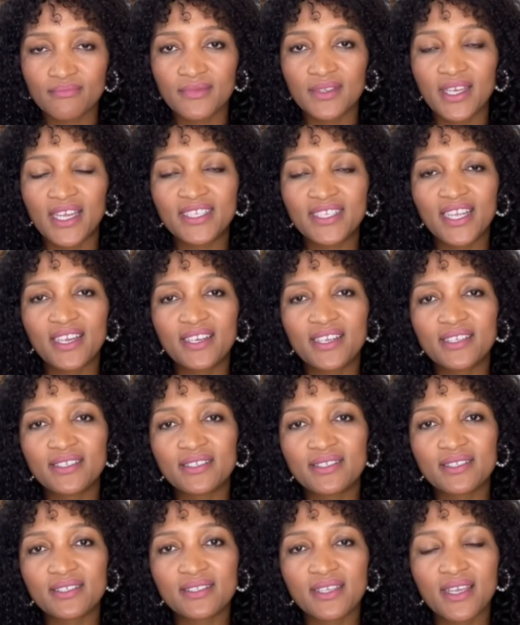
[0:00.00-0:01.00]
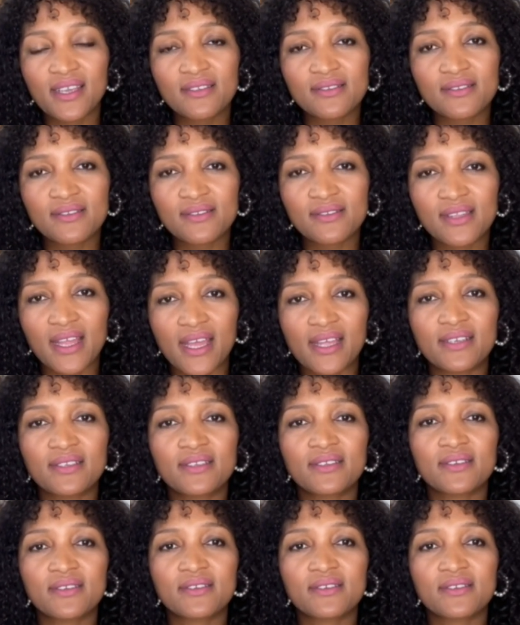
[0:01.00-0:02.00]
a tenant says
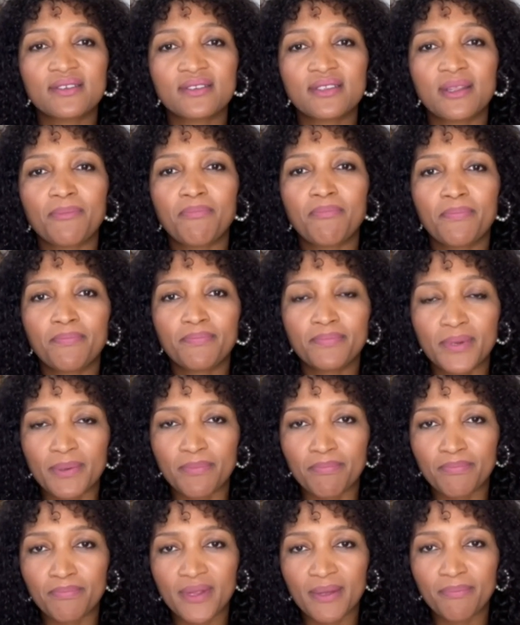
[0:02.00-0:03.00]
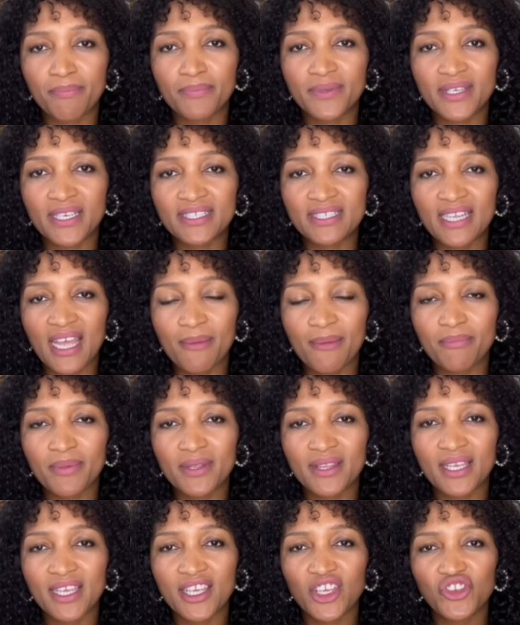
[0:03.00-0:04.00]
that the tap
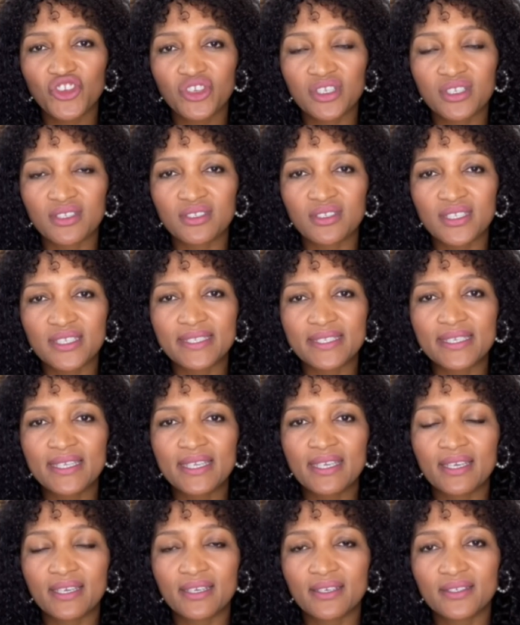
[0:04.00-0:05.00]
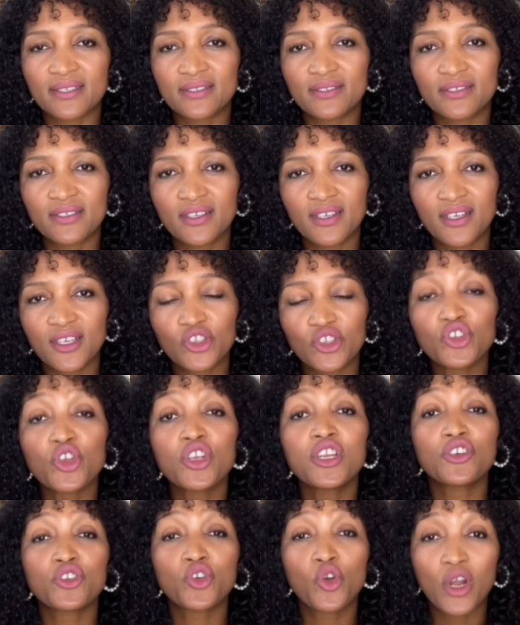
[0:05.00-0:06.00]
in the kitchen is leaking. So you
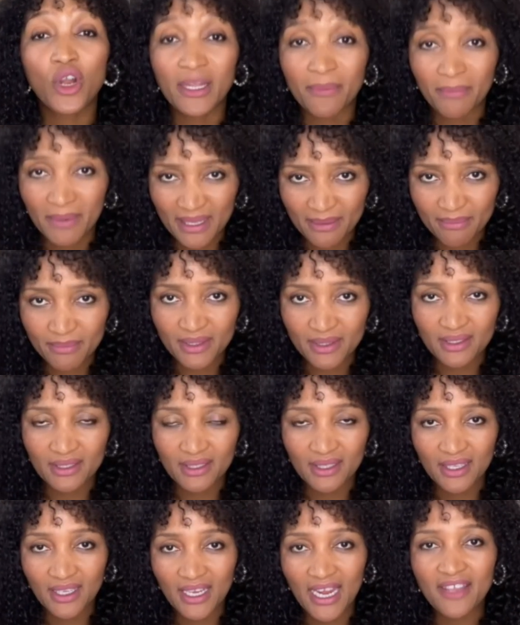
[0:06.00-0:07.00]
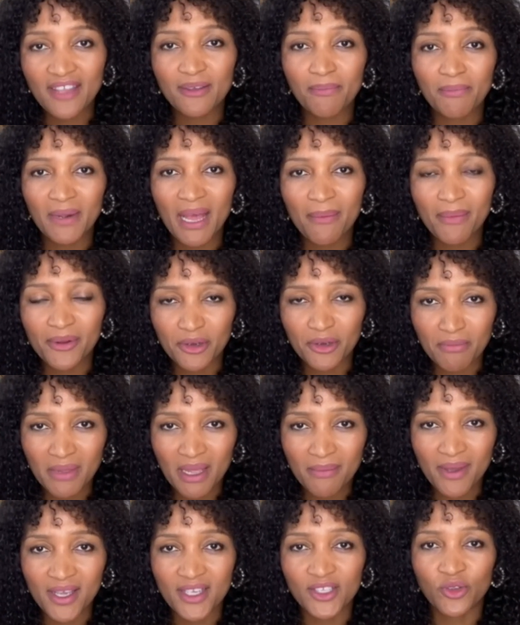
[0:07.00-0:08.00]
need to call a plumber. And the plumber,
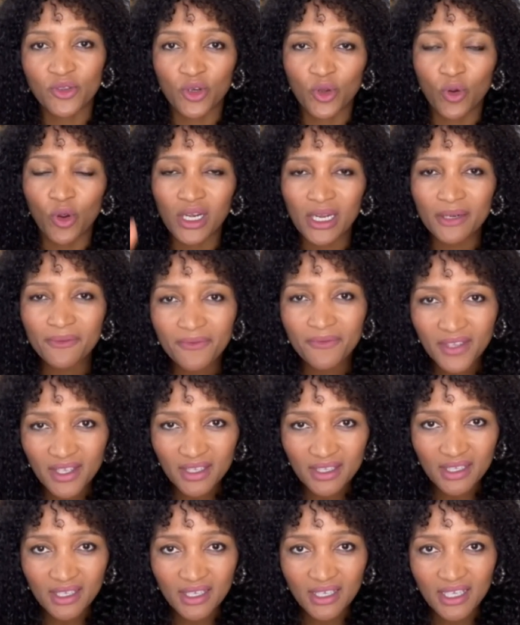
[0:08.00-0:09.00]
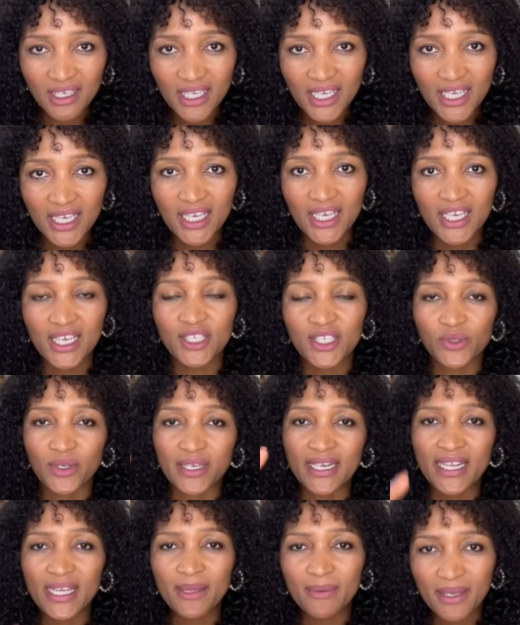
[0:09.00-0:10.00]
remember, he's got a call fee, he's got
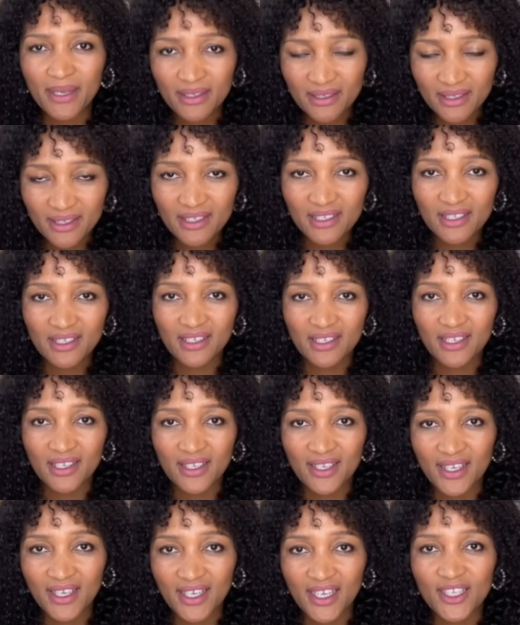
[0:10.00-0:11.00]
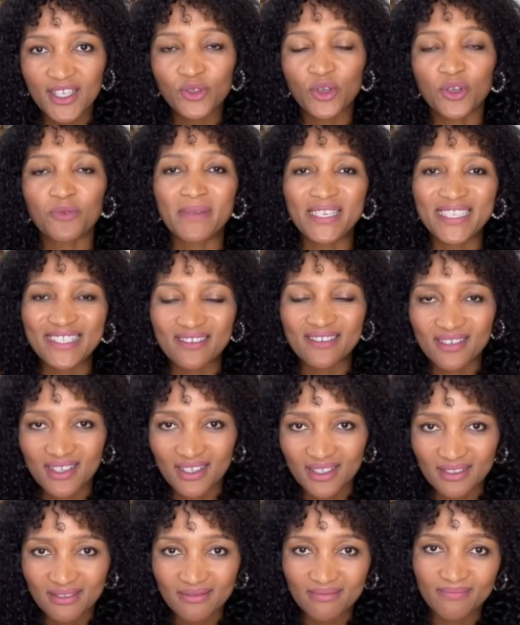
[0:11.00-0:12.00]
labor, he's got
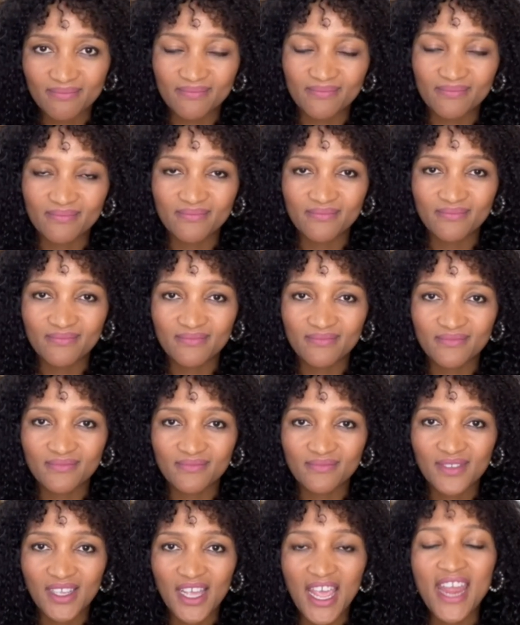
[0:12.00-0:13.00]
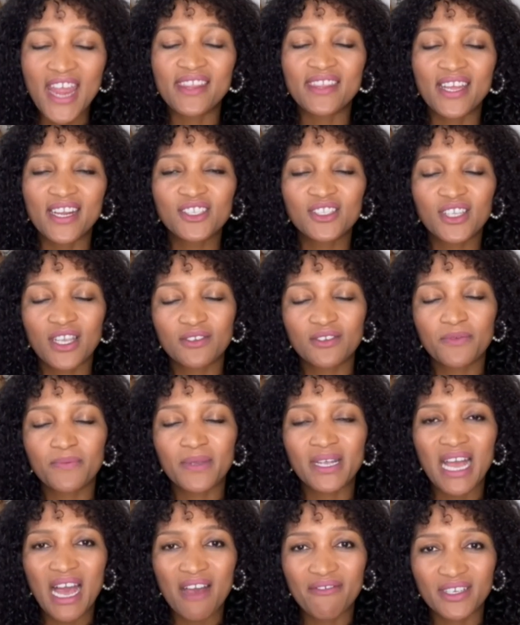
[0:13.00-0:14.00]
material. And that is going to be
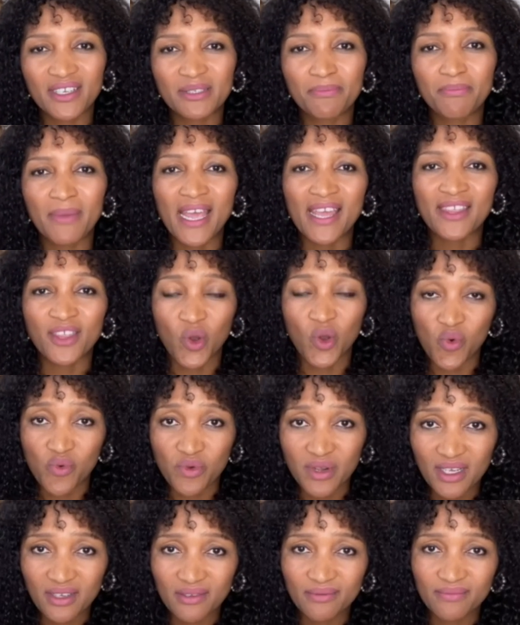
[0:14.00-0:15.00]
covered by the owner.